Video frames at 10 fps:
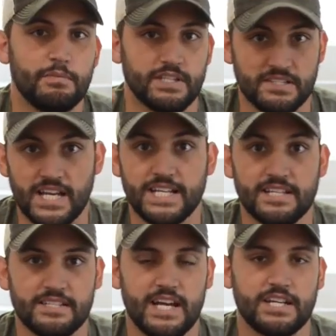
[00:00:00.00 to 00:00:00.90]
but the sight
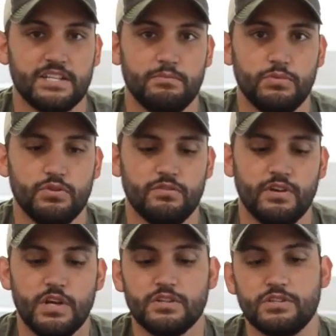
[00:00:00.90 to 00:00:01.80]
doesn't actually
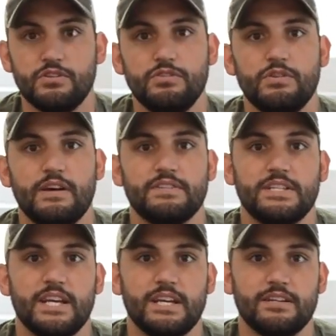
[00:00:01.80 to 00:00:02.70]
move. So then you have to
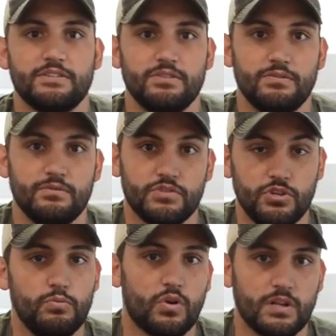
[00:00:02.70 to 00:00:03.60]
take it to
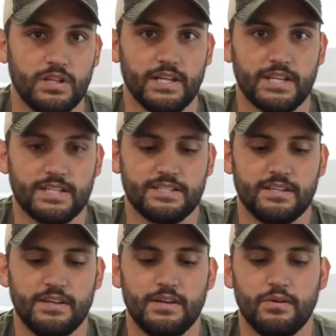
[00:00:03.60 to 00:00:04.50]
2 more
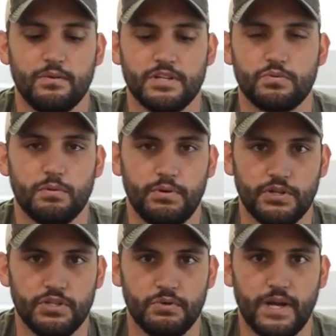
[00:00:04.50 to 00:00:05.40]
clicks, which will
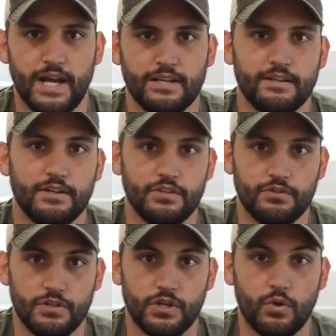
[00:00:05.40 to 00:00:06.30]
put you at
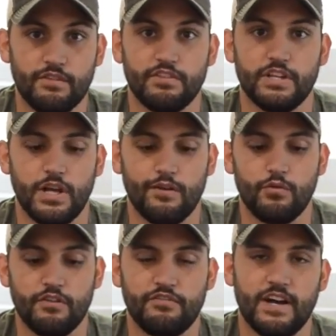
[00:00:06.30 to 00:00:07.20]
the equivalent
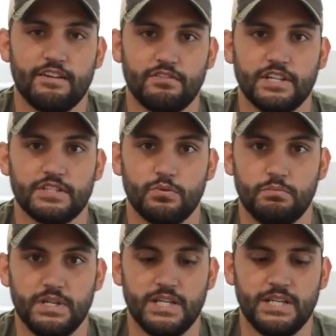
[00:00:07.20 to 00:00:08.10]
of what 5 clicks
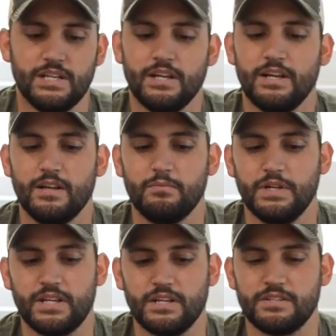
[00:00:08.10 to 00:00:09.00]
would be,
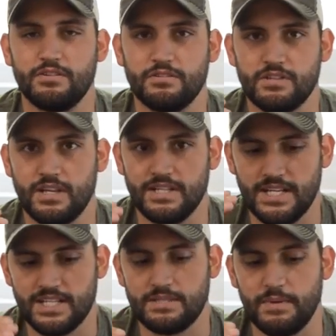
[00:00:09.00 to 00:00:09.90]
because there's a
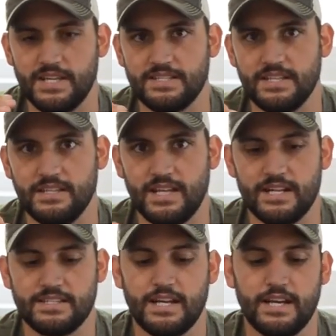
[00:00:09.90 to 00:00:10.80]
dead space in
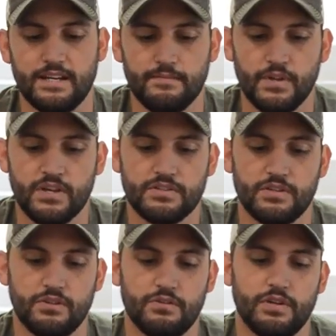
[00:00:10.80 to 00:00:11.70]
that sight.
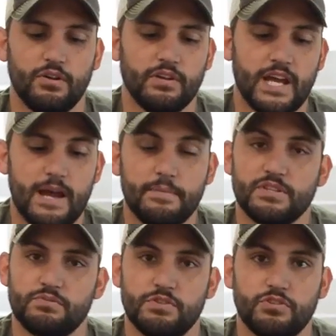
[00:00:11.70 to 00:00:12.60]
So it only
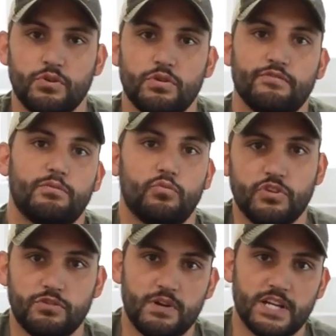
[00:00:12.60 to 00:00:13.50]
happens when you're going from
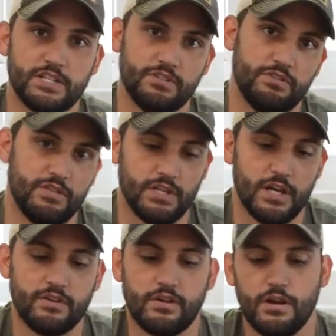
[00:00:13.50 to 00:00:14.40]
one direction to the
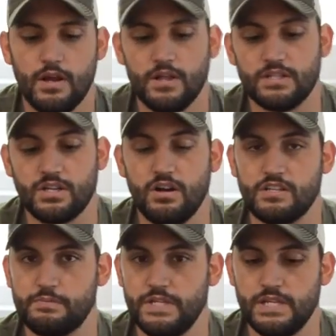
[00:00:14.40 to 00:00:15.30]
other. It's
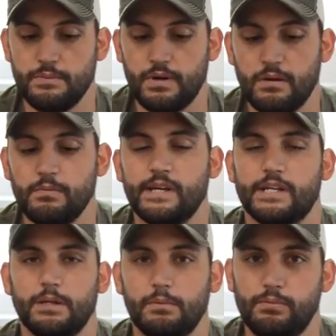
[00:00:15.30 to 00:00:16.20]
cost me probably a
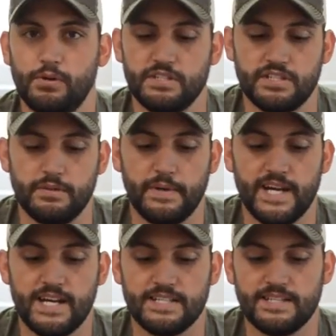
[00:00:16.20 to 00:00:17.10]
couple points in the
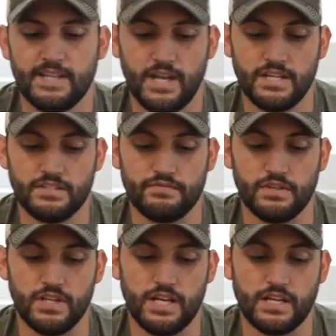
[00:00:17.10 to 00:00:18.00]
past. I just
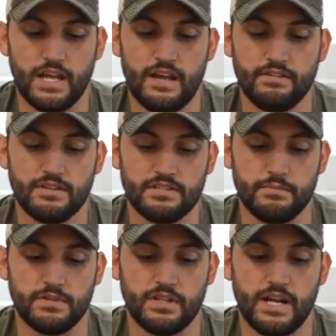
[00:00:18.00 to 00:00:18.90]
feel like having
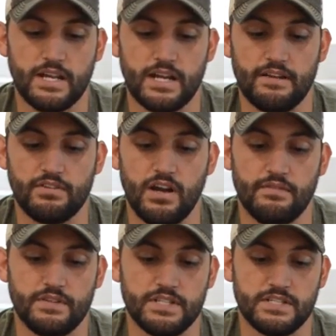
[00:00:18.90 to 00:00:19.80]
something that I can have
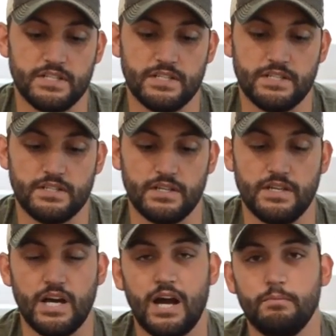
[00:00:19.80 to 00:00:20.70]
confidence in to
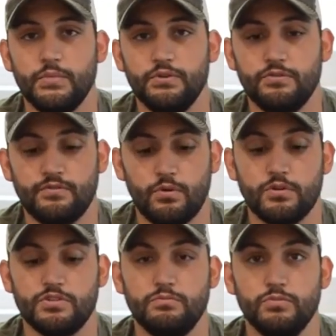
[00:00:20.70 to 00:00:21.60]
not move,
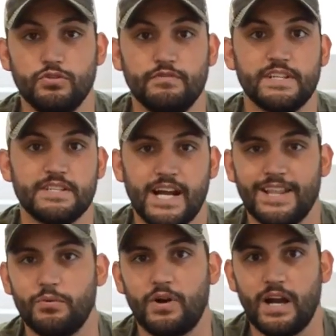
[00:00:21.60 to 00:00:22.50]
or to move
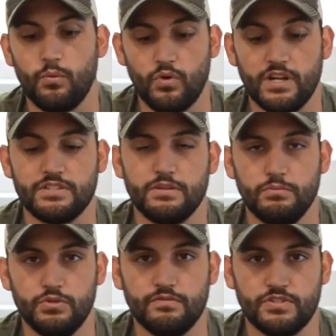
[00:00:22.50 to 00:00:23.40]
exactly where I want it to
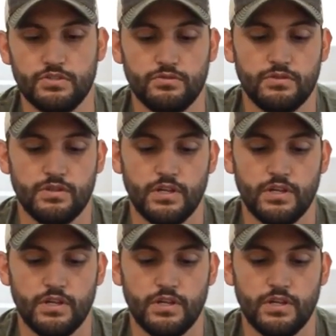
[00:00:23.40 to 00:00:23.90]
move to